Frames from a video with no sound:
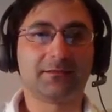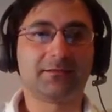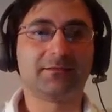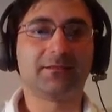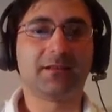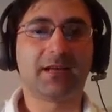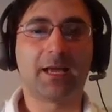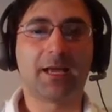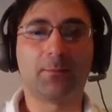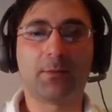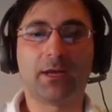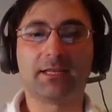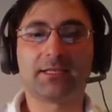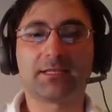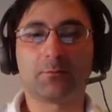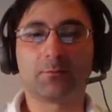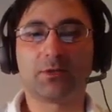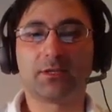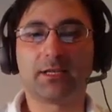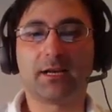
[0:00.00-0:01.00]
I made
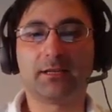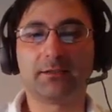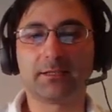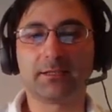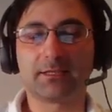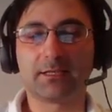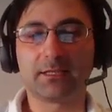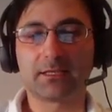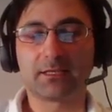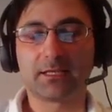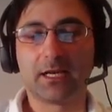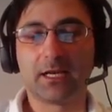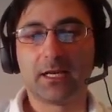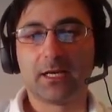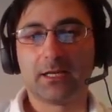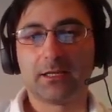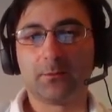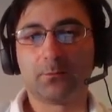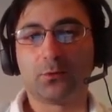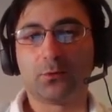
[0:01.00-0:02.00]
some analysis.
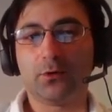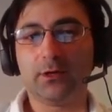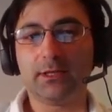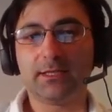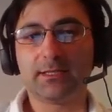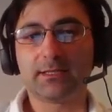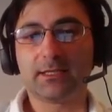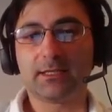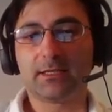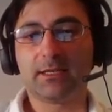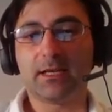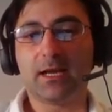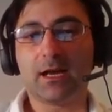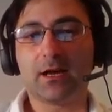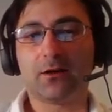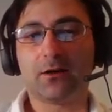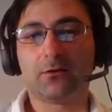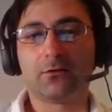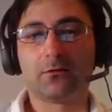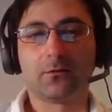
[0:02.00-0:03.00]
The point is that
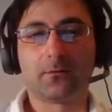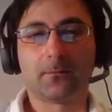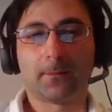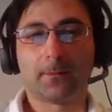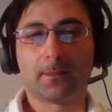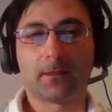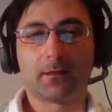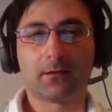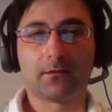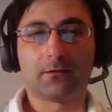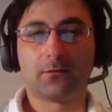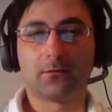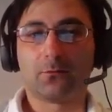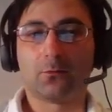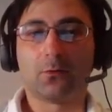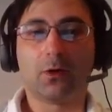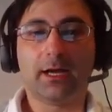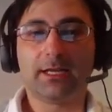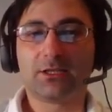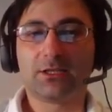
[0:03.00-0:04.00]
now
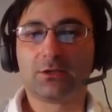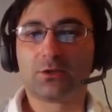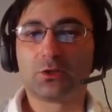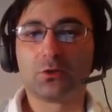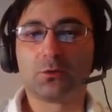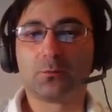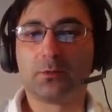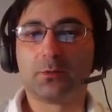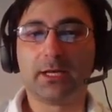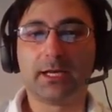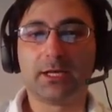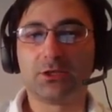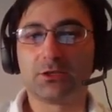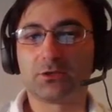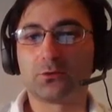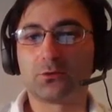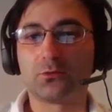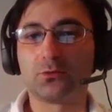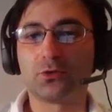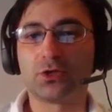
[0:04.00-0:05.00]
white should play
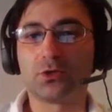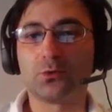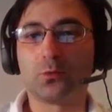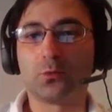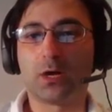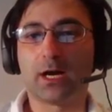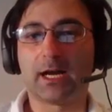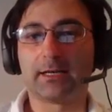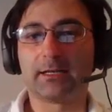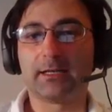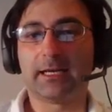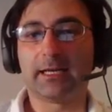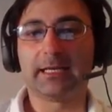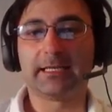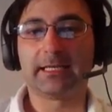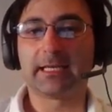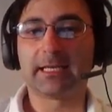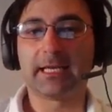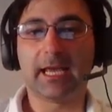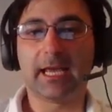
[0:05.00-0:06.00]
just rook g1,
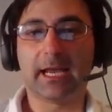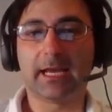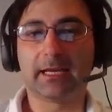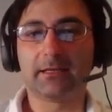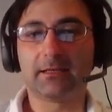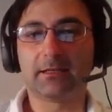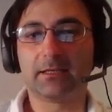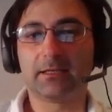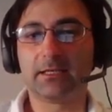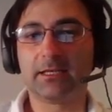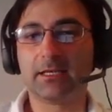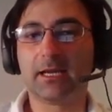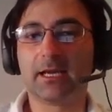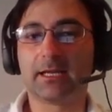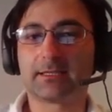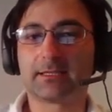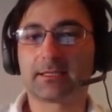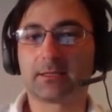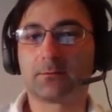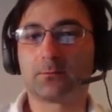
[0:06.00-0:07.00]
and again he
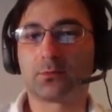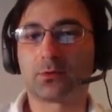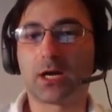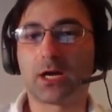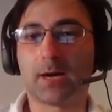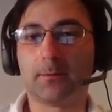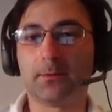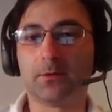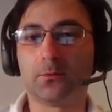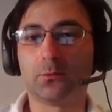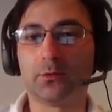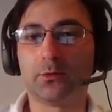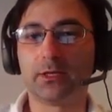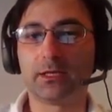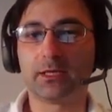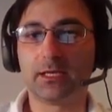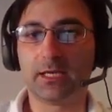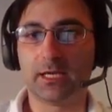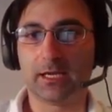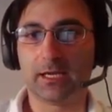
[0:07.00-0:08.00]
gets some problem with the
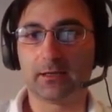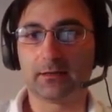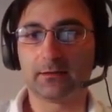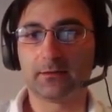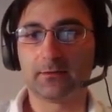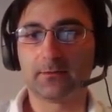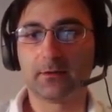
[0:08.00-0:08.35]
king.